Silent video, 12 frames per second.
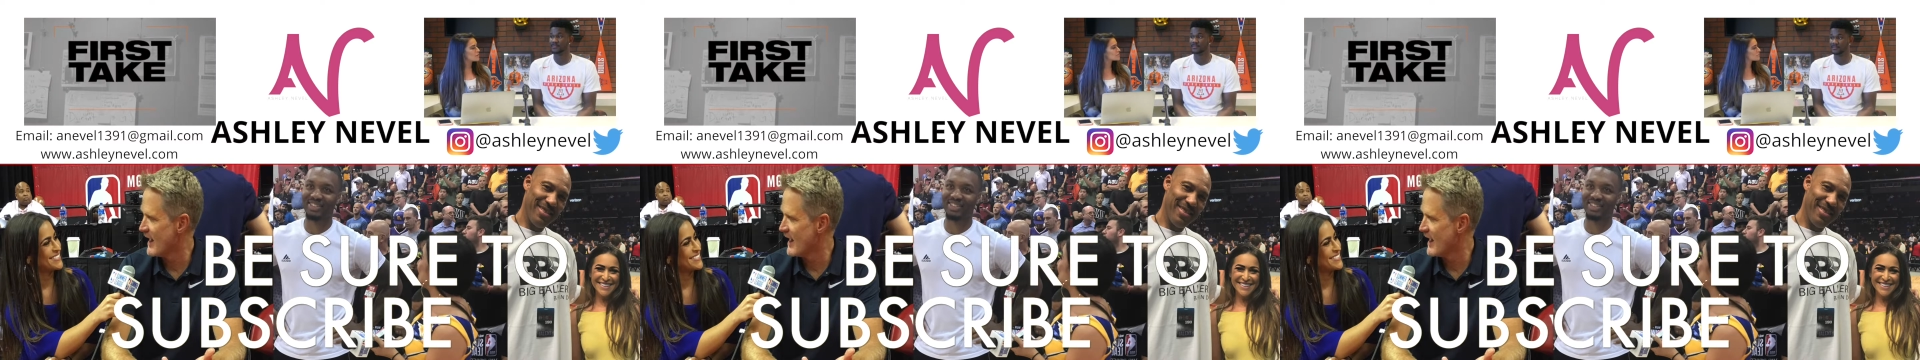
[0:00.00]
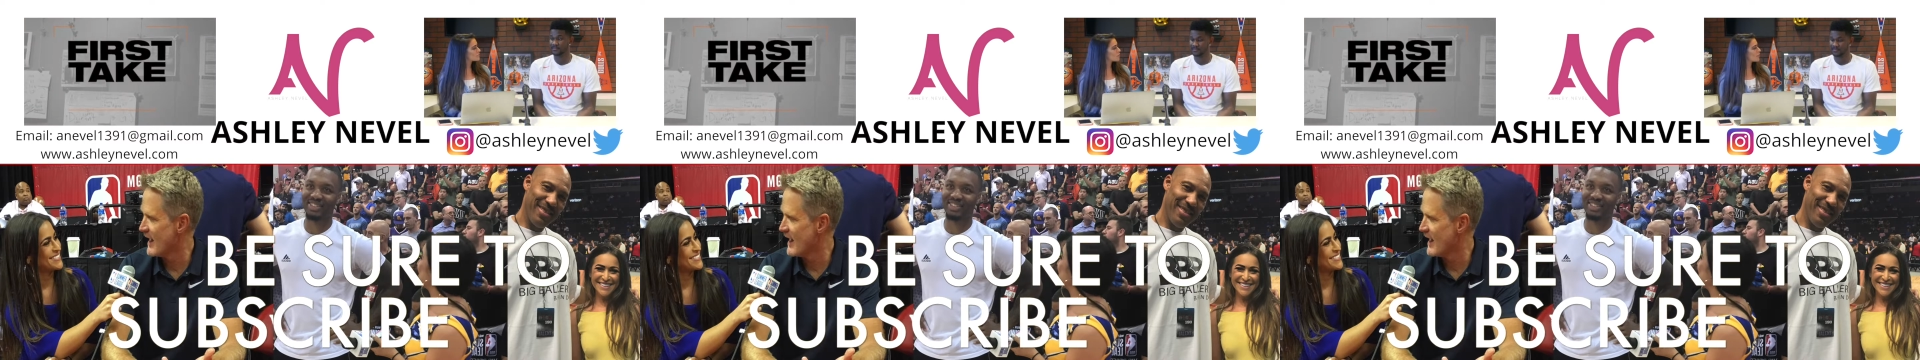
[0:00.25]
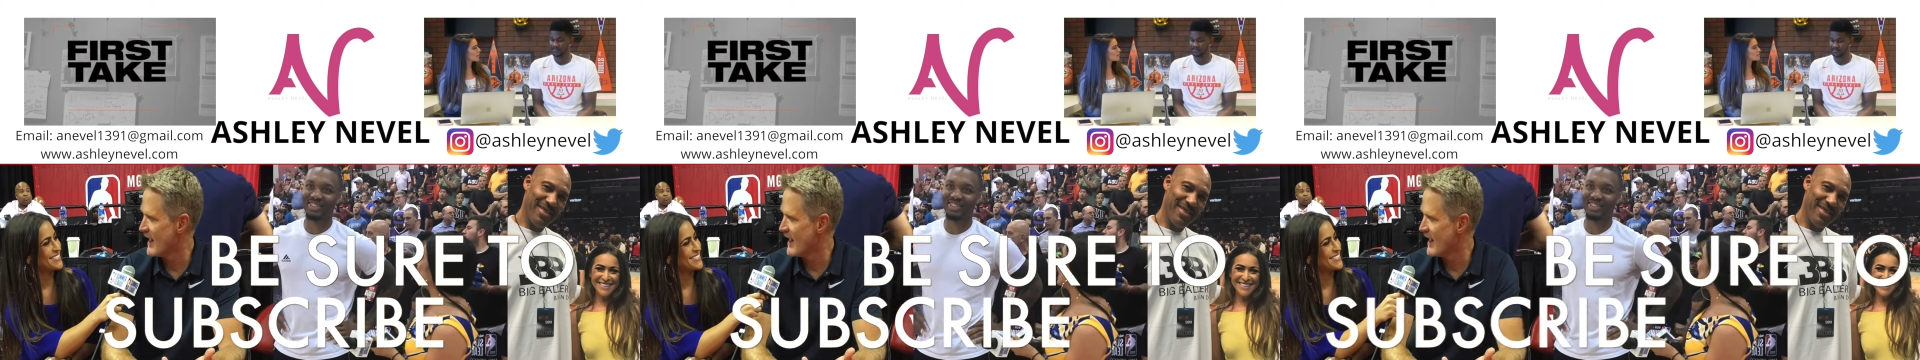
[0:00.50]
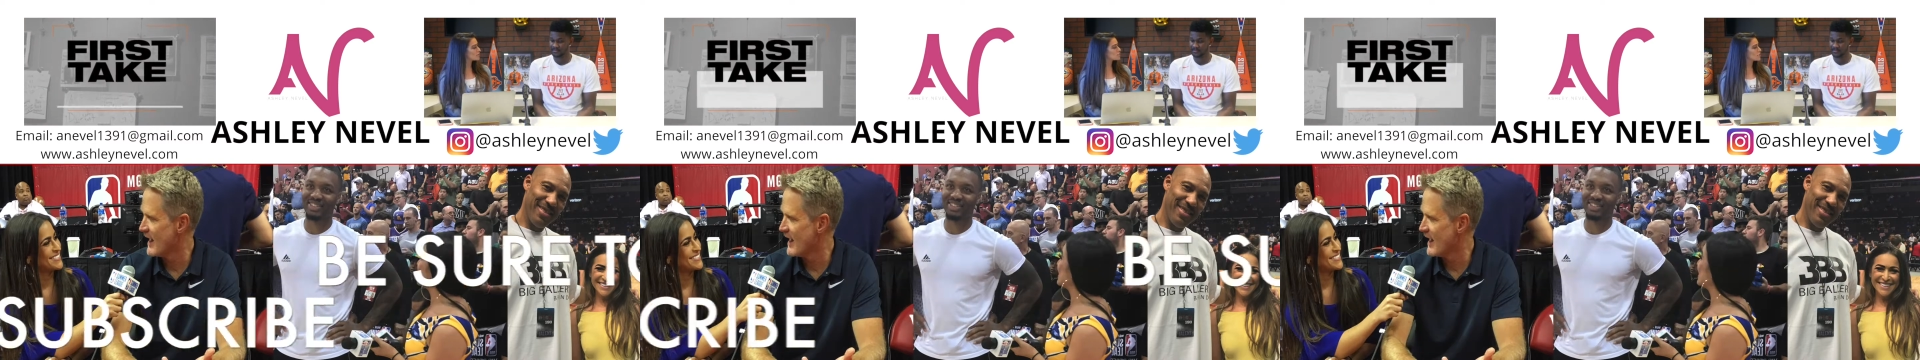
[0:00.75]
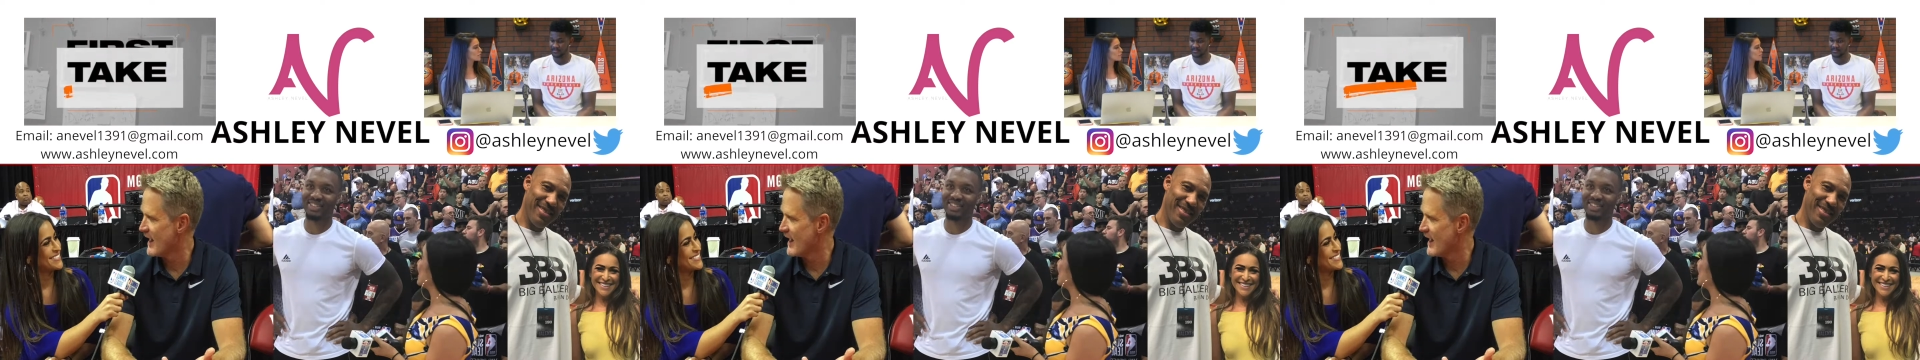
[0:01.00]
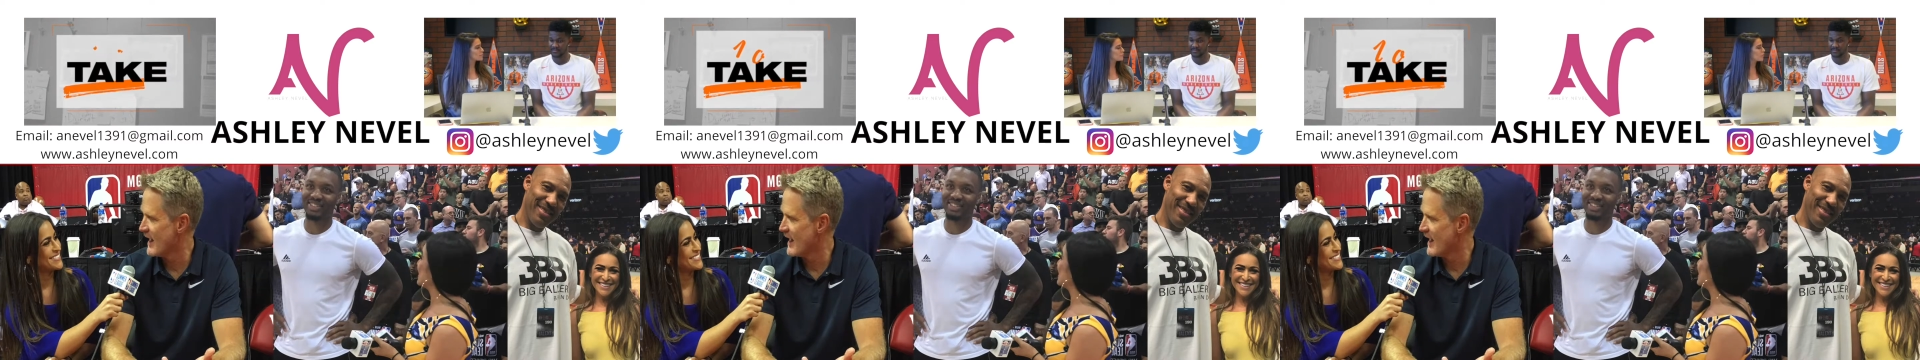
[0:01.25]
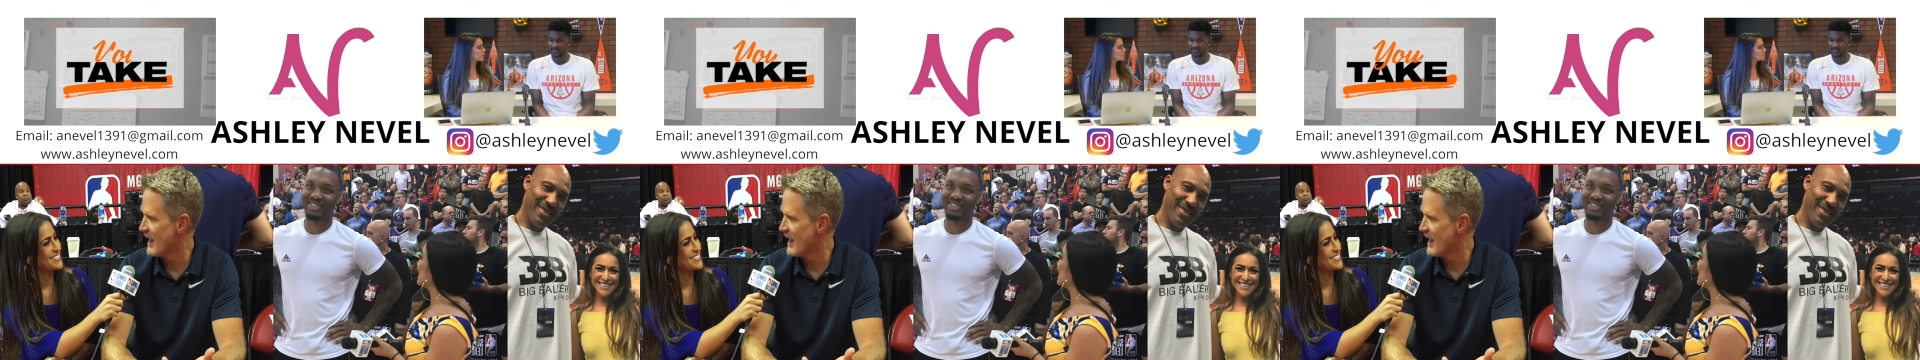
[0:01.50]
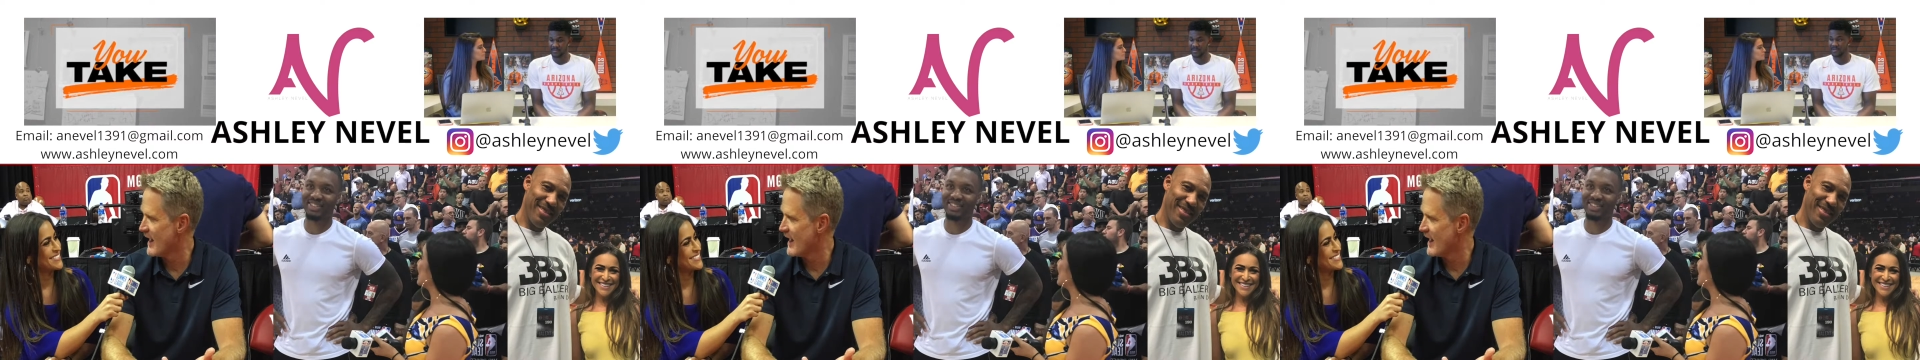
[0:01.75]

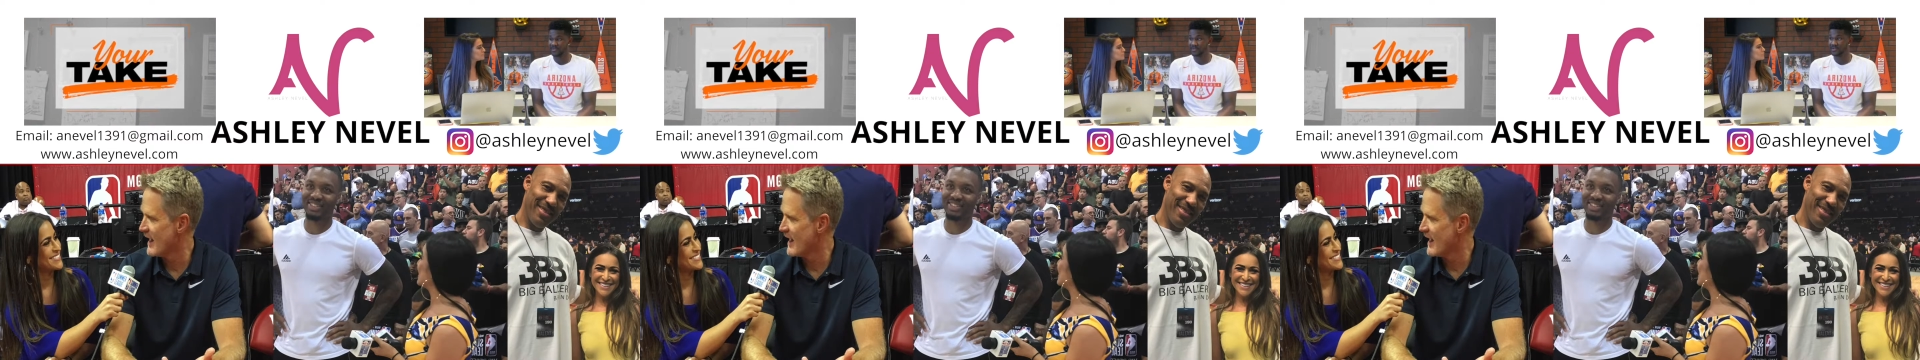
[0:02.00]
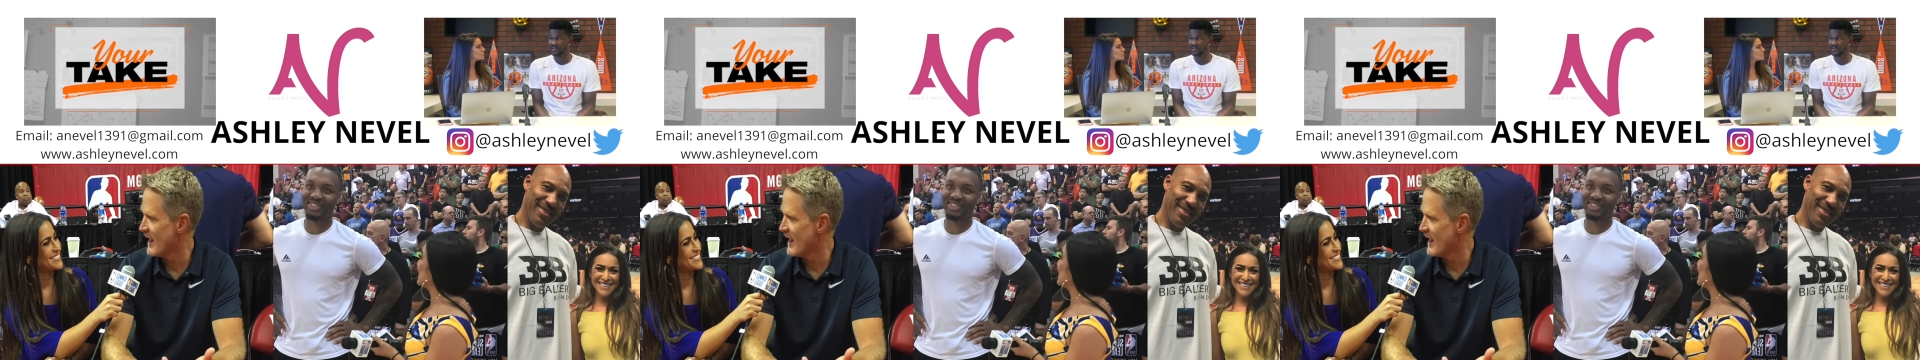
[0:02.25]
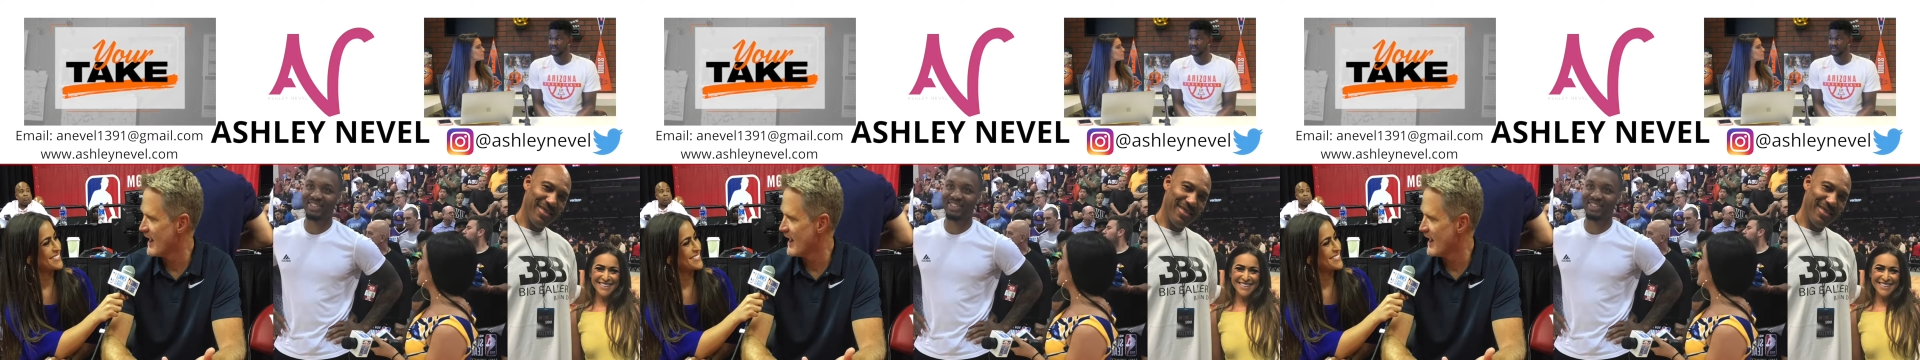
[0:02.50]
(no one is talking)